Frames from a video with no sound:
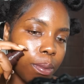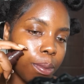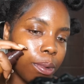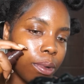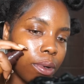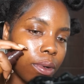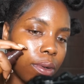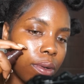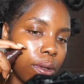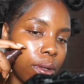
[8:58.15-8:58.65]

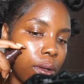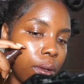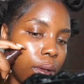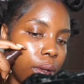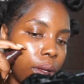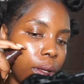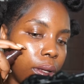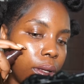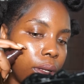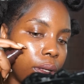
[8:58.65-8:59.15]
But
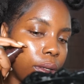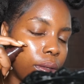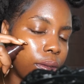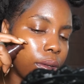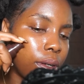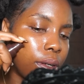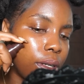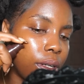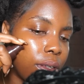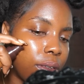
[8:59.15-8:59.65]
it's
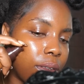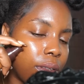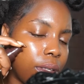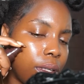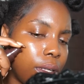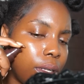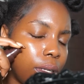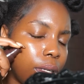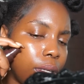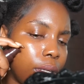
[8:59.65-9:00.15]

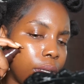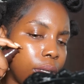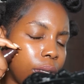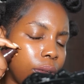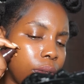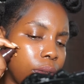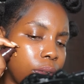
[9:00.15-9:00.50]
honestly